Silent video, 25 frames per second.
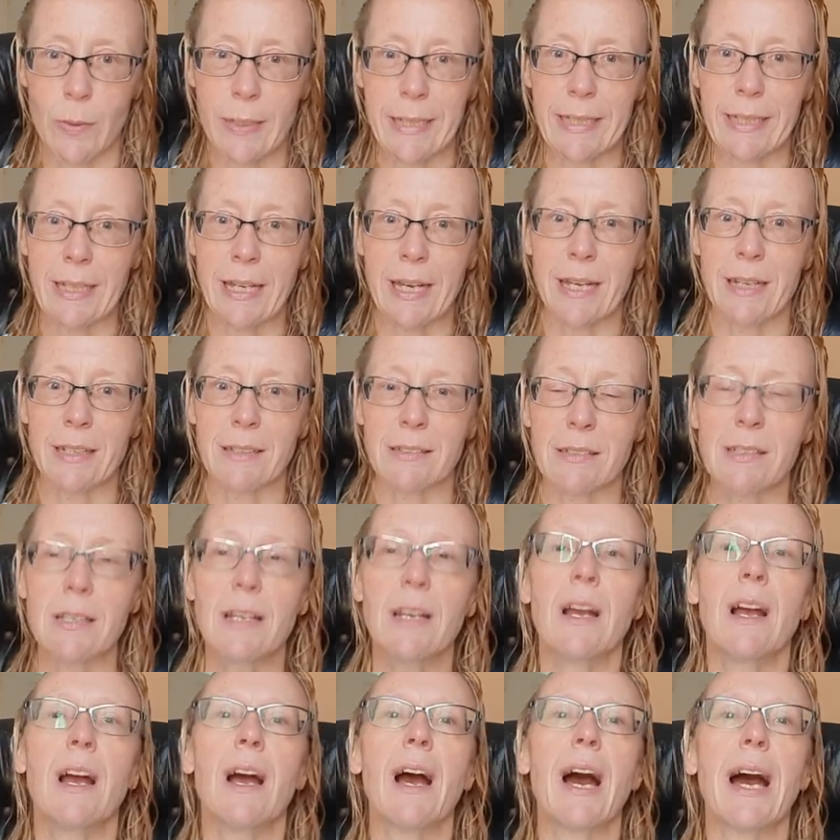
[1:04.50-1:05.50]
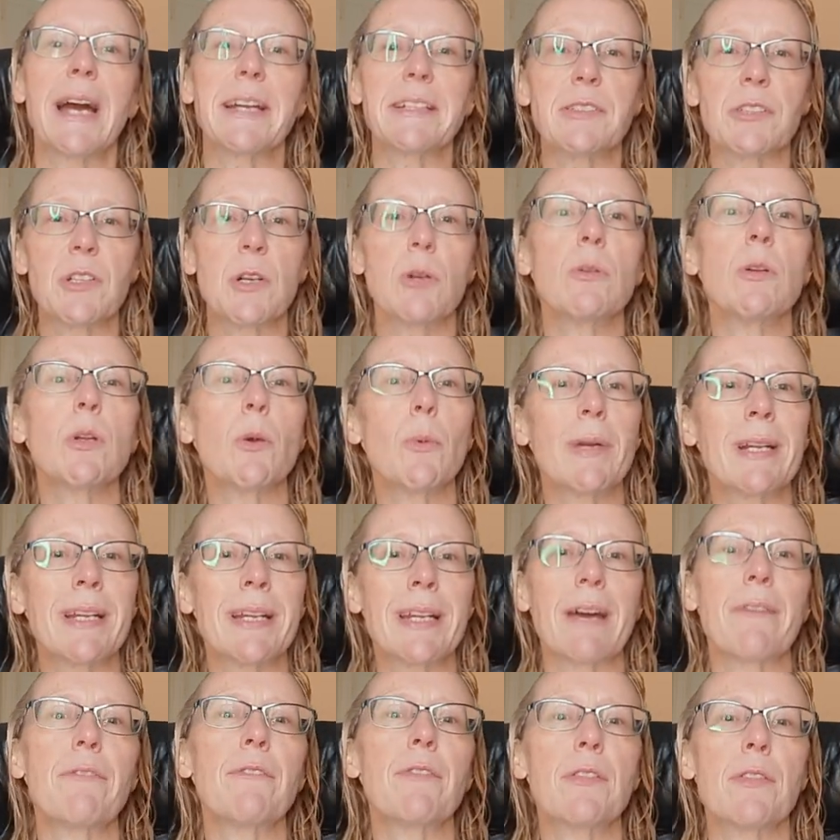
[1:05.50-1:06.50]
weekend, I don't know
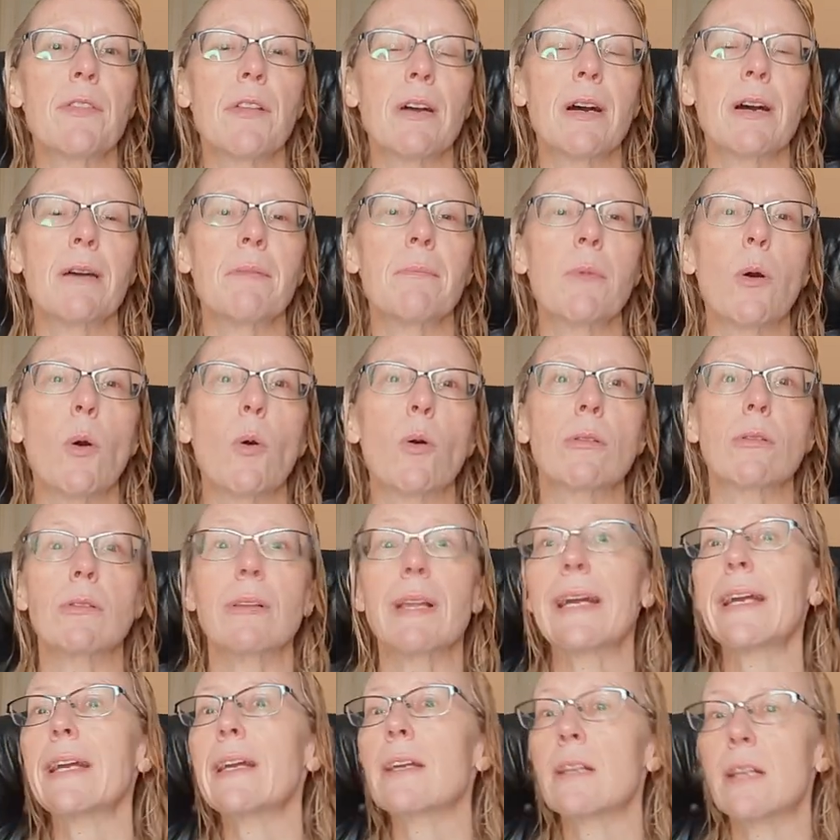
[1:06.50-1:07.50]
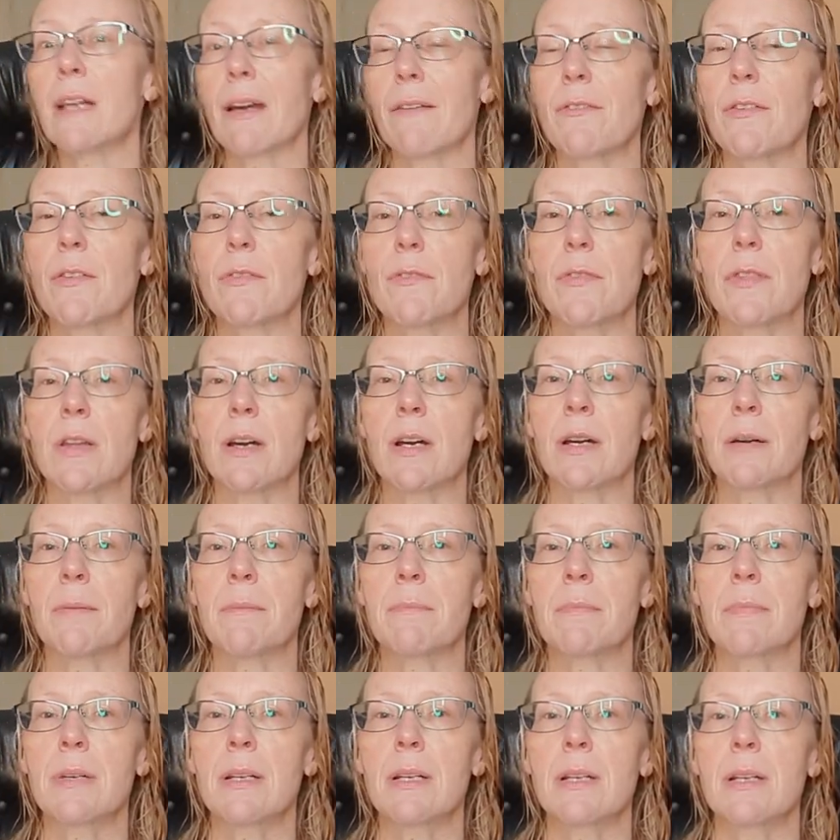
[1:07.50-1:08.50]
enough of them or like enough of
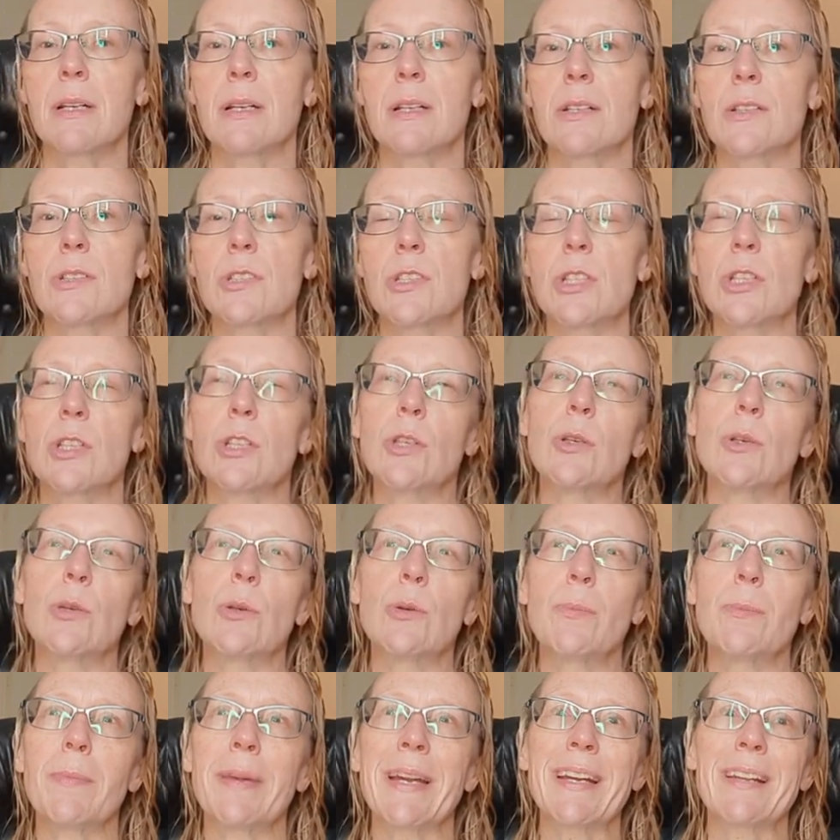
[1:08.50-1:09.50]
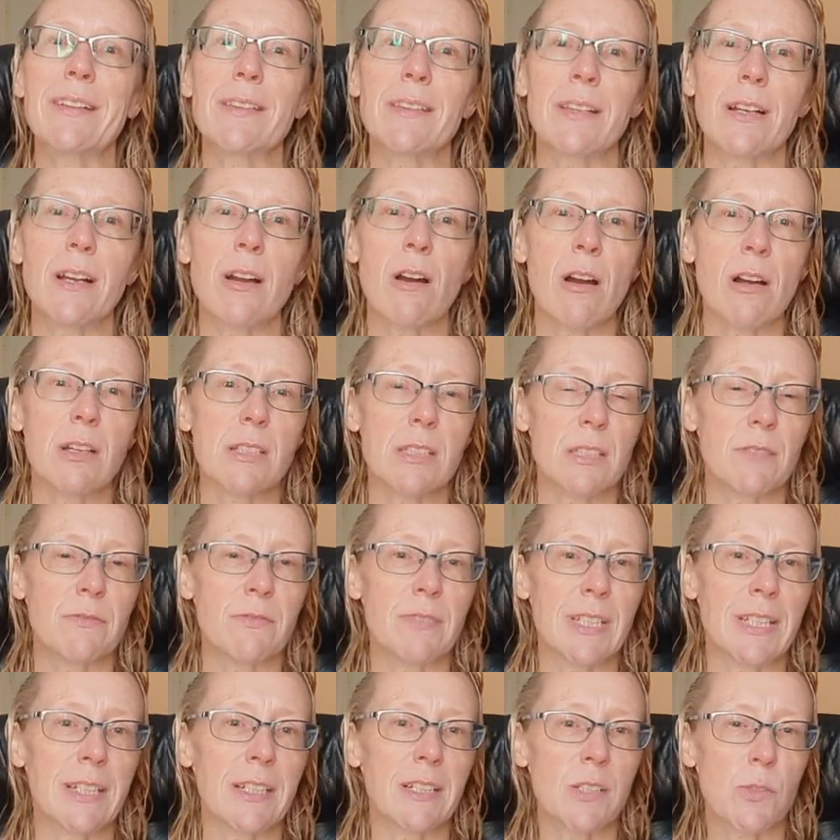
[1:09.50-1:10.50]
them to make the cost
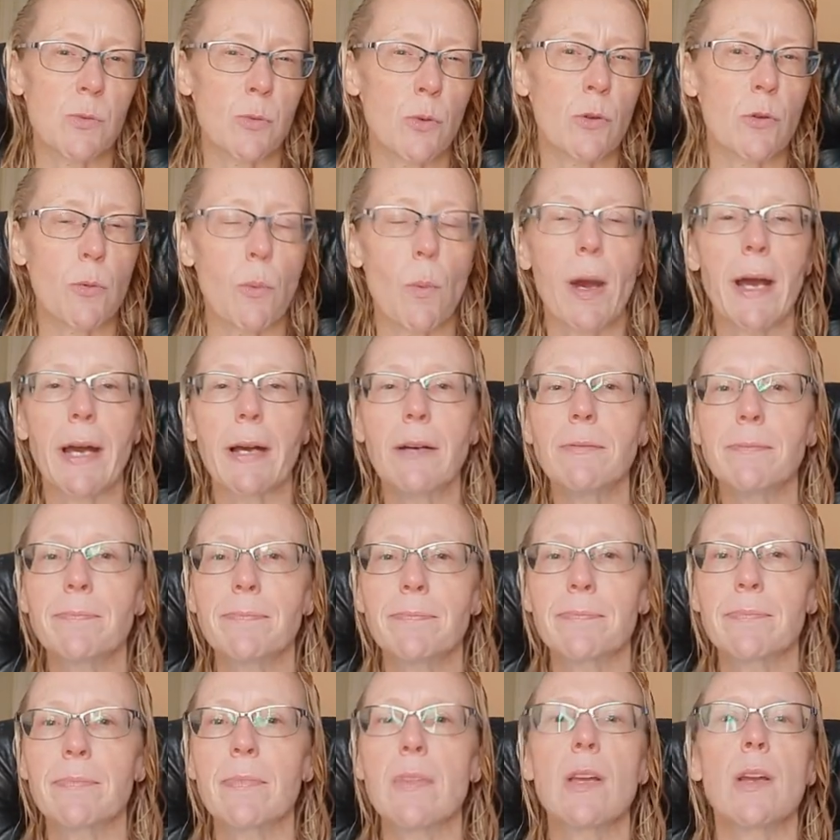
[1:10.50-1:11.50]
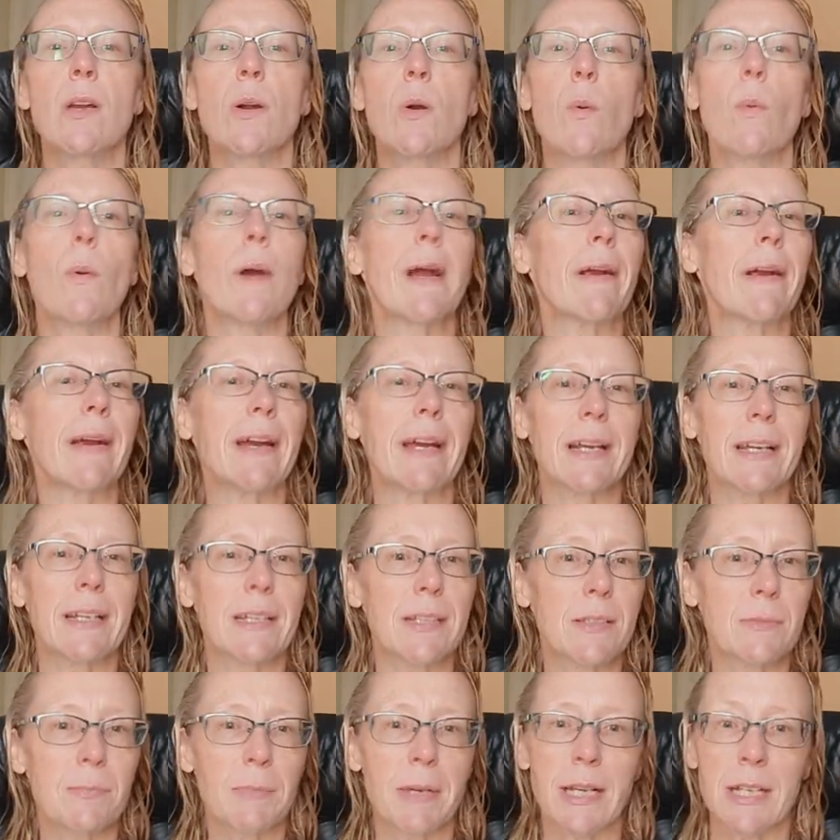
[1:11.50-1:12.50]
of tickets worthwhile.
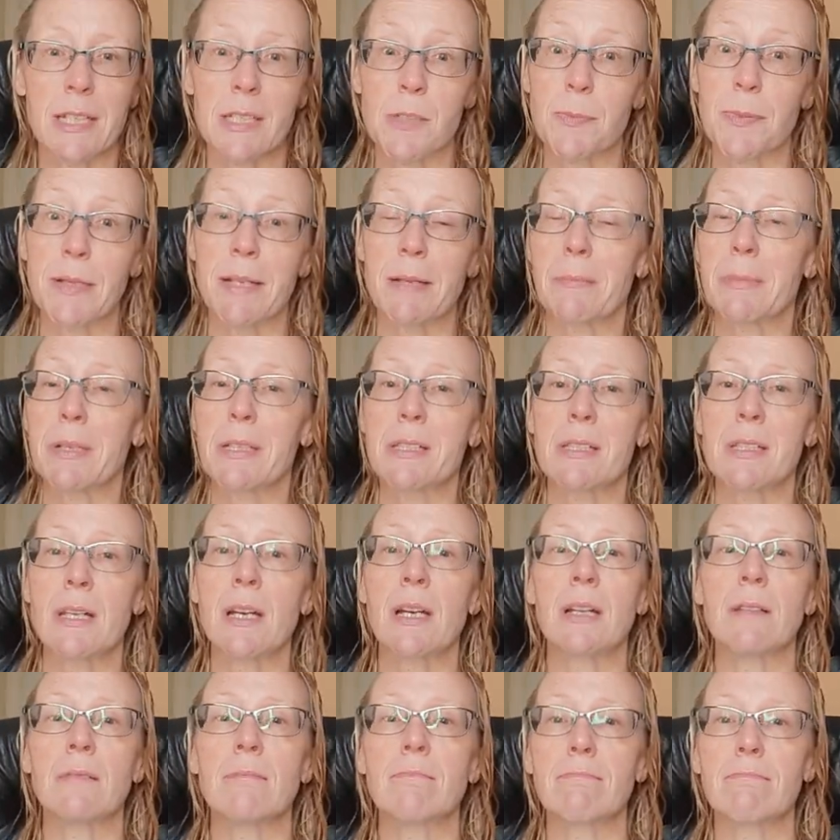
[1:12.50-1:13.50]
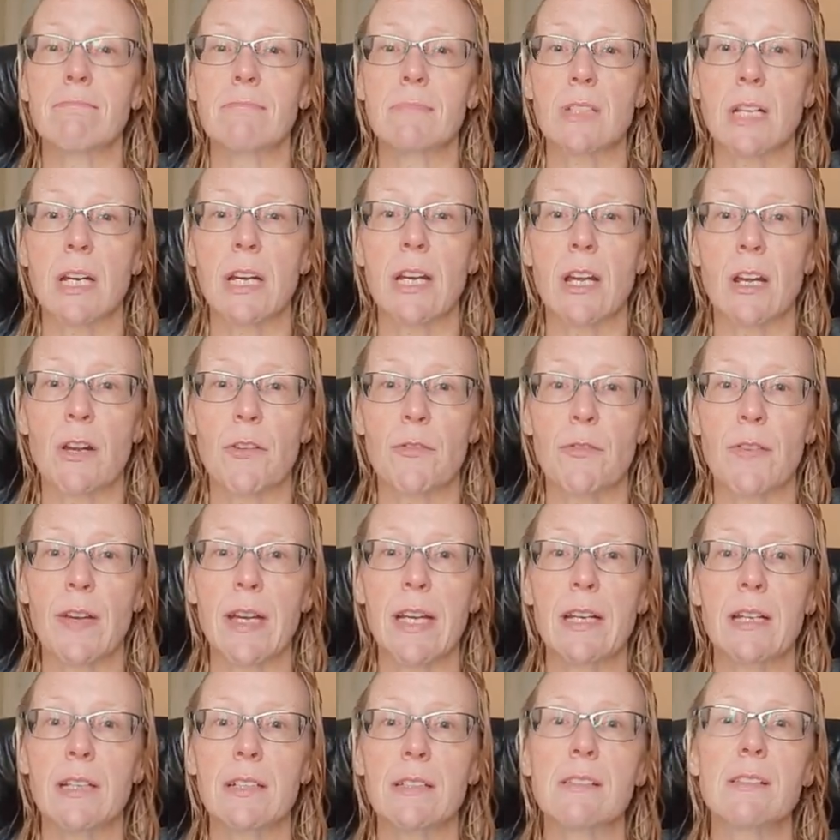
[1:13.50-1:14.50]
Whereas my husband and my son, diehard
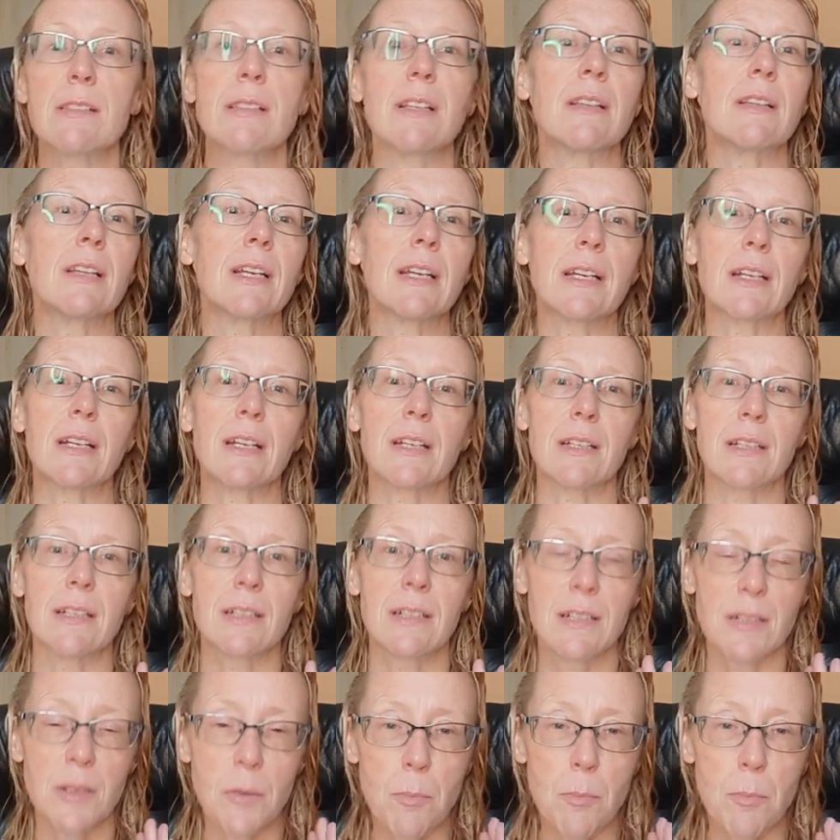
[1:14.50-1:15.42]
fans, and they get a